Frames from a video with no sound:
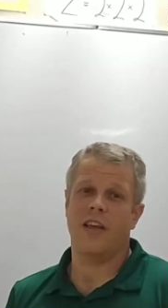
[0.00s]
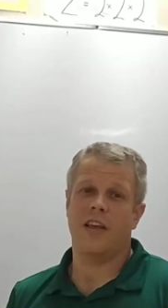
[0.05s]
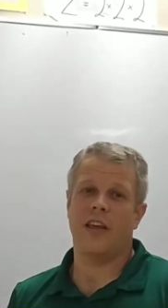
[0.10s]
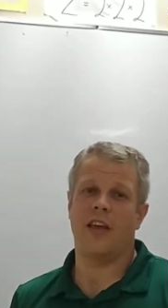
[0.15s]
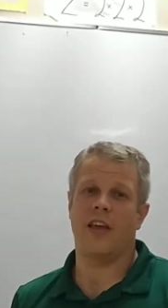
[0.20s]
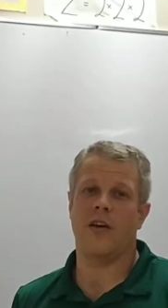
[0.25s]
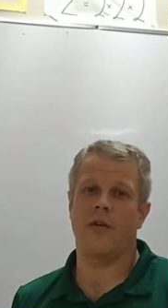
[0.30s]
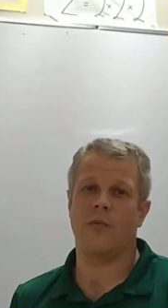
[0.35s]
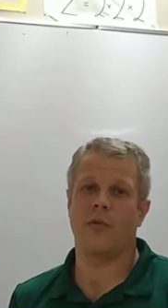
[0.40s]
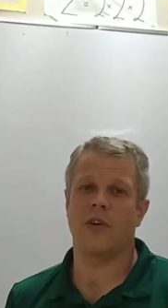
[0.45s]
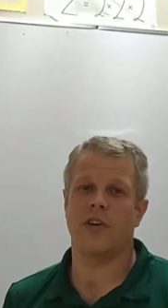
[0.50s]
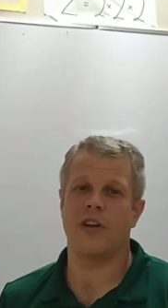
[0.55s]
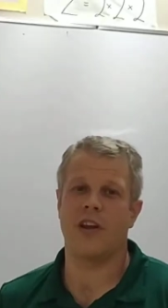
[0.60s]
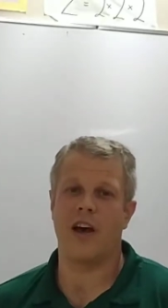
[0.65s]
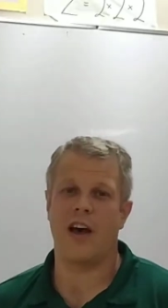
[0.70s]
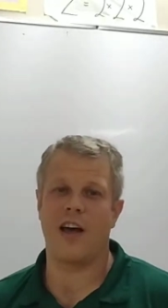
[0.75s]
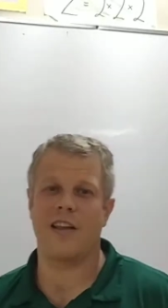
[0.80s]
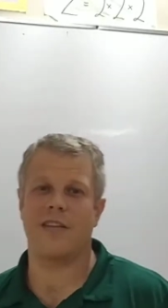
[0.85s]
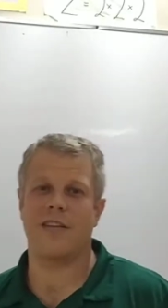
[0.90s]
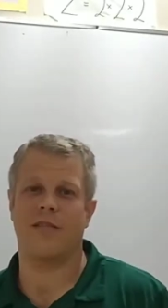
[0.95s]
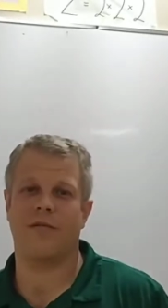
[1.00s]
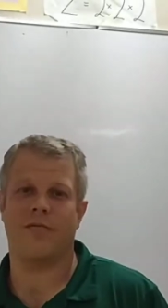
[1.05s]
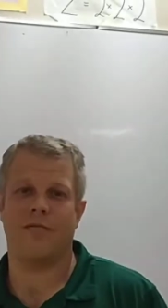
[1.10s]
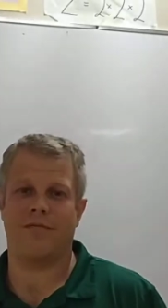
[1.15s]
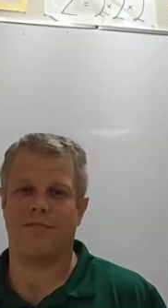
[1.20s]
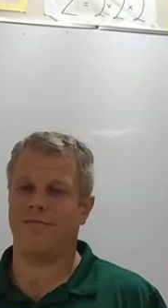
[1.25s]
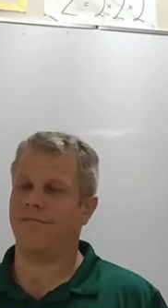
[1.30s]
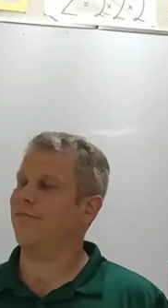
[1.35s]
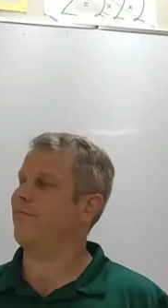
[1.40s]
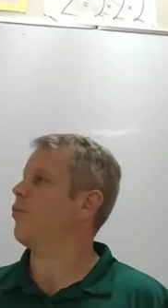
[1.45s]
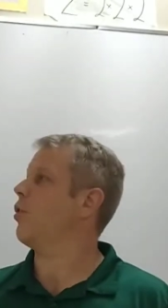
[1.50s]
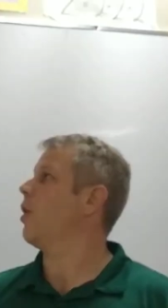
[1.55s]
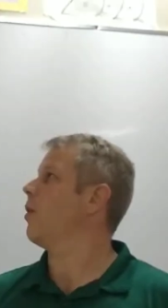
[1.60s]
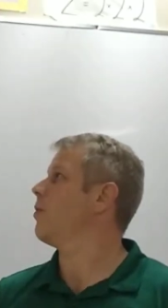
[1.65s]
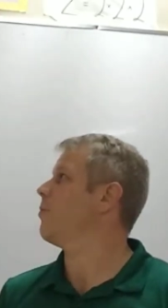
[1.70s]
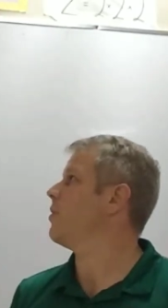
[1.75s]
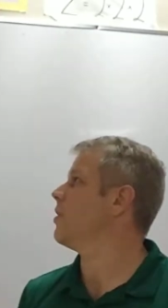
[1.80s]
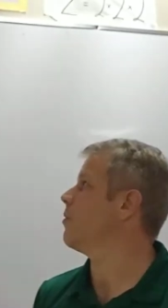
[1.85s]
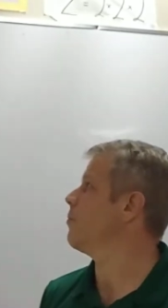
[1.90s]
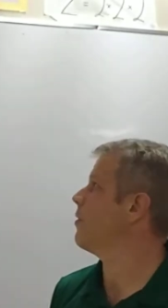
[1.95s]
it would not
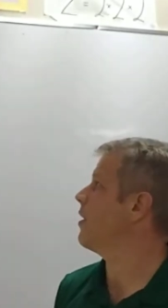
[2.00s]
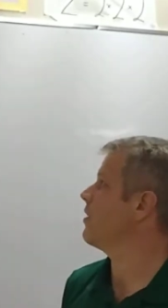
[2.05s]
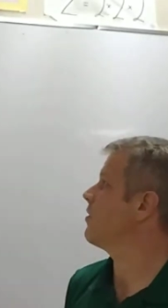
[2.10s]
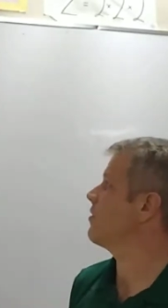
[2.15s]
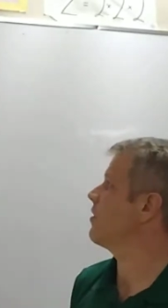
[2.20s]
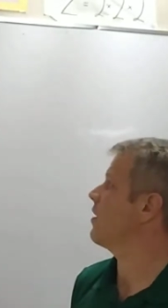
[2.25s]
probably be the best